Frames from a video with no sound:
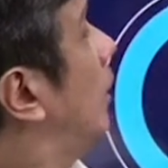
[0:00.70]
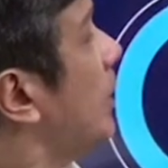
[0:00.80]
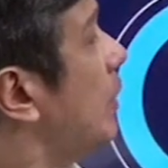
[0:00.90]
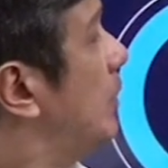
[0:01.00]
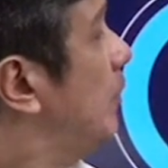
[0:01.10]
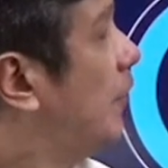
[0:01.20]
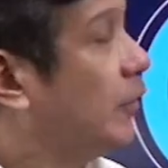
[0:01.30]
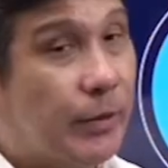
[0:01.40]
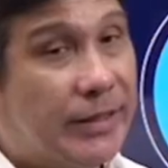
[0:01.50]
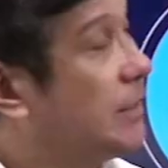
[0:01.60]
Okay, we move
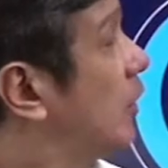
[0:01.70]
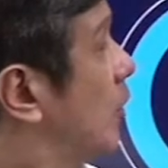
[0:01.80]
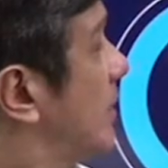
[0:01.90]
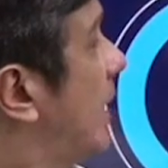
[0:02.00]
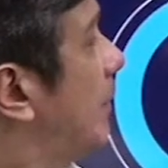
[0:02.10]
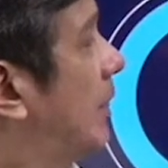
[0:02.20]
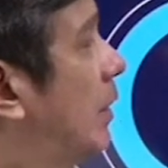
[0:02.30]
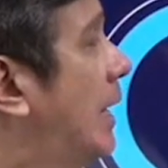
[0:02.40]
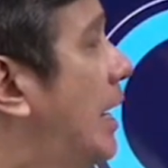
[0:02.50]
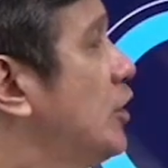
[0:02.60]
on to another
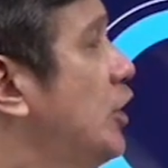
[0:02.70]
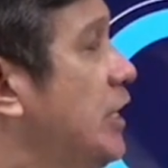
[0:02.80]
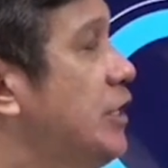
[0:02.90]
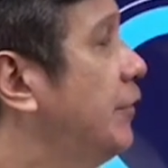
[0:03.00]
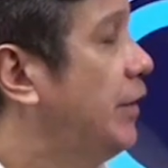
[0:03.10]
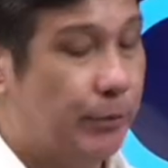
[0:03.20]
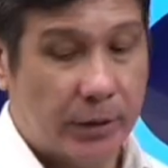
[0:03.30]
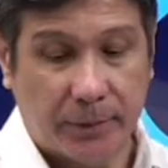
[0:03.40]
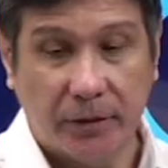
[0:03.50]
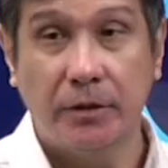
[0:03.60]
concept, unchanged
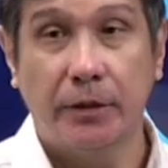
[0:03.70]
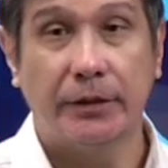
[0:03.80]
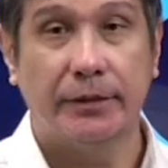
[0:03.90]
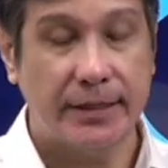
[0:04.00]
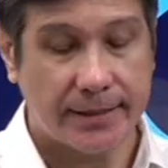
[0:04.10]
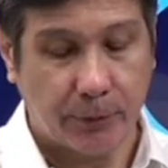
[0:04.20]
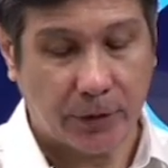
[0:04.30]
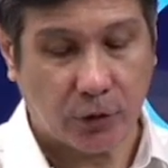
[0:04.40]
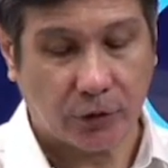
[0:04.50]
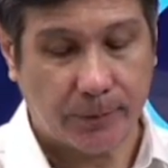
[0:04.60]
variable. This time
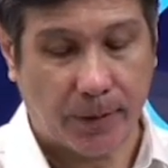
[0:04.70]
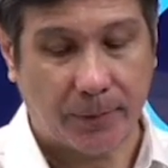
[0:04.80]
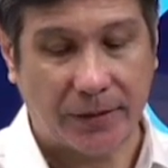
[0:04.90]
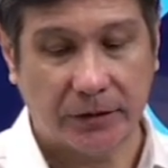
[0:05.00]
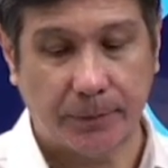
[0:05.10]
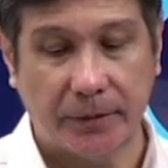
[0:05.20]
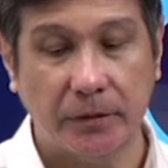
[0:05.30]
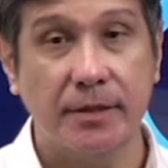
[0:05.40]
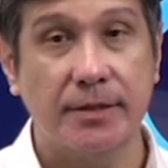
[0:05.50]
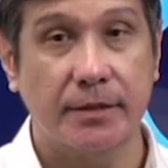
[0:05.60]
we're talking about
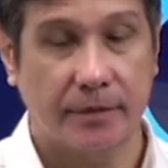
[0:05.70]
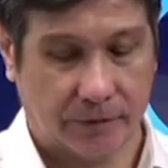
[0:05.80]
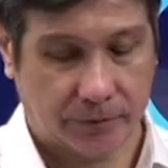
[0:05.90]
multiples.